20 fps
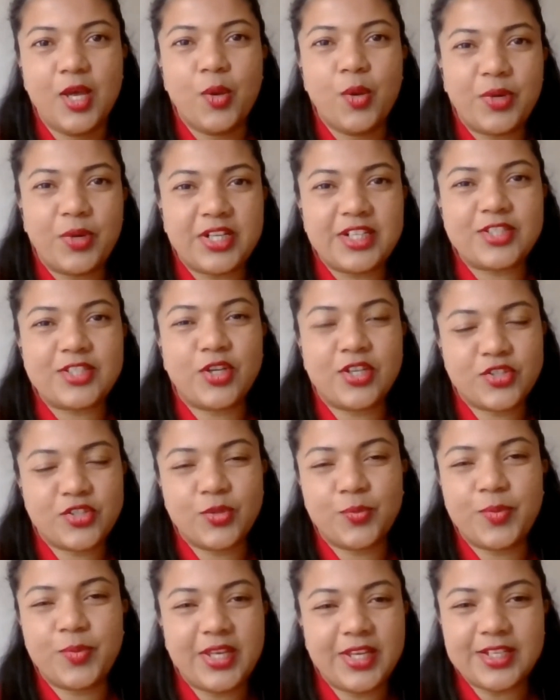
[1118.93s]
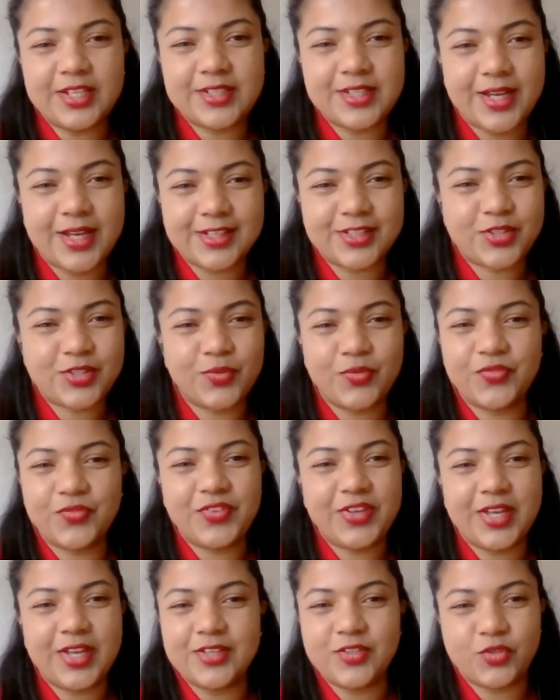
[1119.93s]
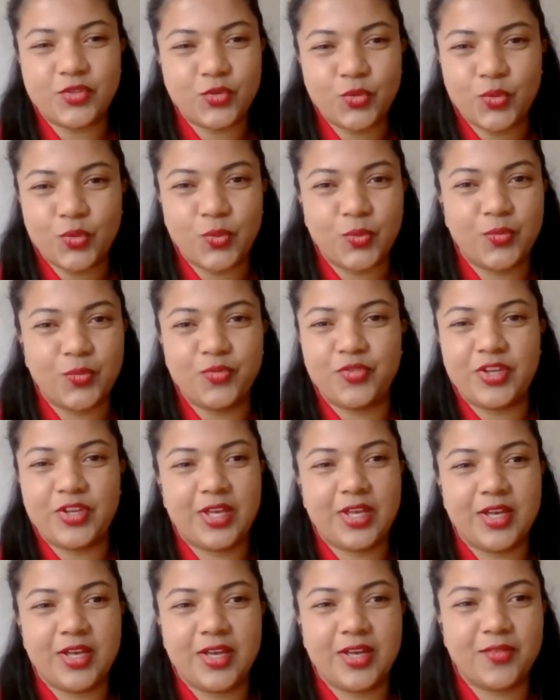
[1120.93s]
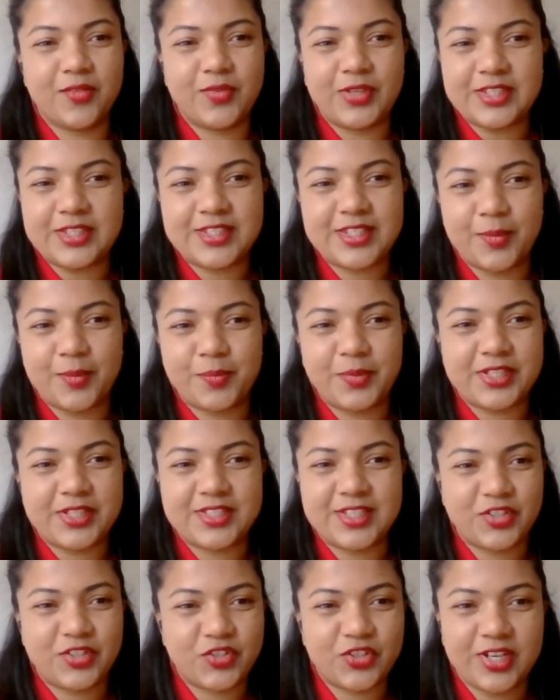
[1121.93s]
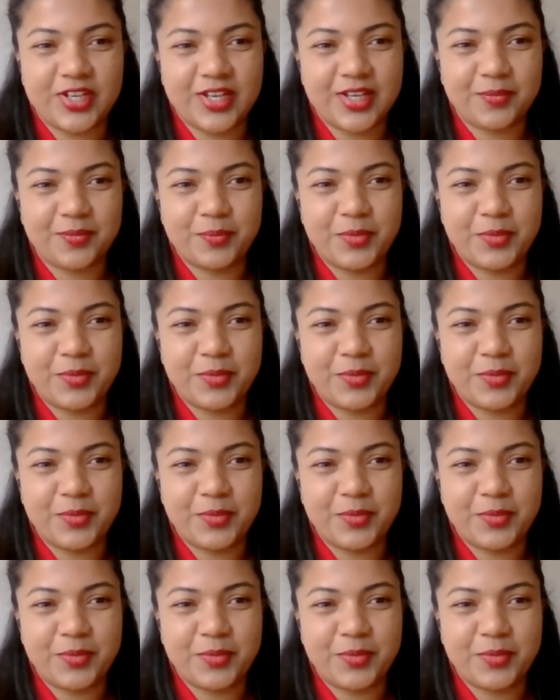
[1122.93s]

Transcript: but it's also being in touch via Zoom, via WhatsApp, etc.